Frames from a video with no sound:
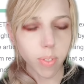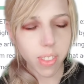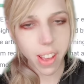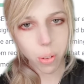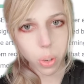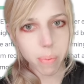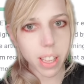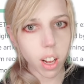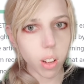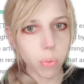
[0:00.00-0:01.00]
That would
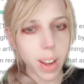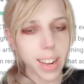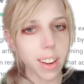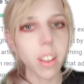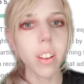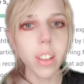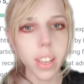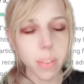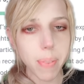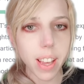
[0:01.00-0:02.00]
be all fine and
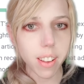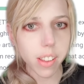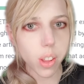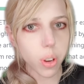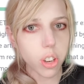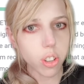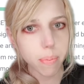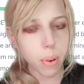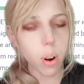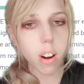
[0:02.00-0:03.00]
good because you could
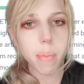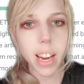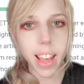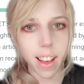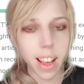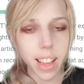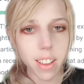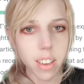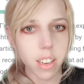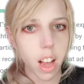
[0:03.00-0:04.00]
just program an
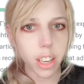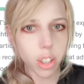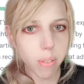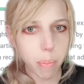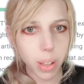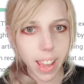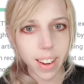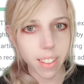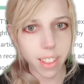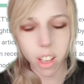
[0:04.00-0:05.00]
AI not to
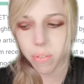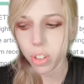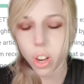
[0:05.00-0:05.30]
replicate itself.